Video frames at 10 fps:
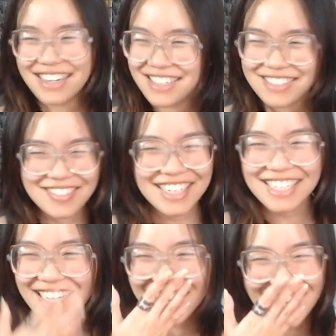oh my
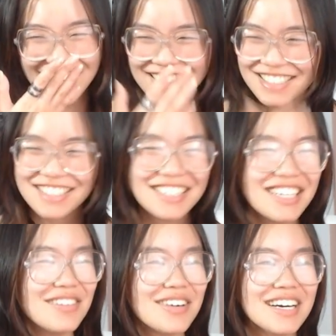god.
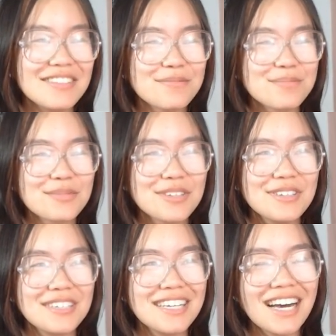But,
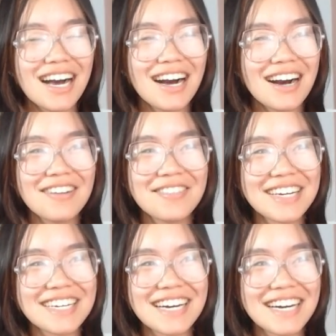oh my
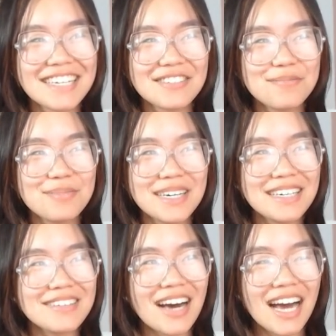god.
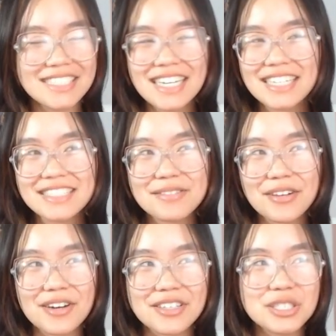But I did end my
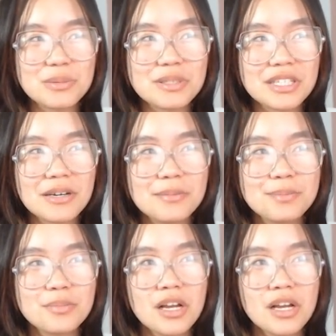friendship with them.